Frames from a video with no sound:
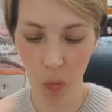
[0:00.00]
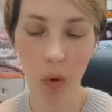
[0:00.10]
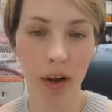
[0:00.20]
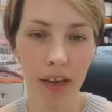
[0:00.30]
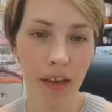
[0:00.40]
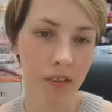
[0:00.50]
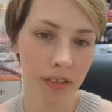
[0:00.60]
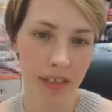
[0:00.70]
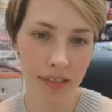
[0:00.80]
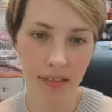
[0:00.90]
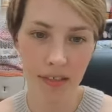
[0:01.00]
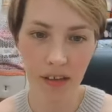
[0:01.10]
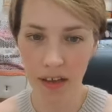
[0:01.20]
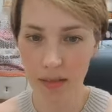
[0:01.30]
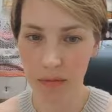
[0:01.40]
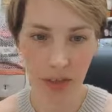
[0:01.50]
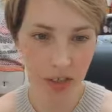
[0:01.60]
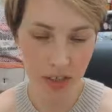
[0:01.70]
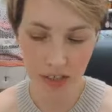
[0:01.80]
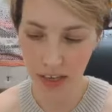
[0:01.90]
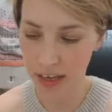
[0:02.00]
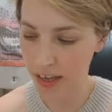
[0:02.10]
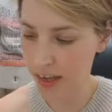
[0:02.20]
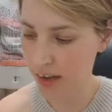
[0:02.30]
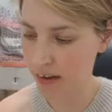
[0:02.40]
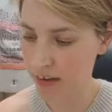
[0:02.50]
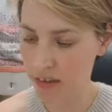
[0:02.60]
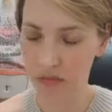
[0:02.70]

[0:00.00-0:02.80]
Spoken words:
working on this as much as I can.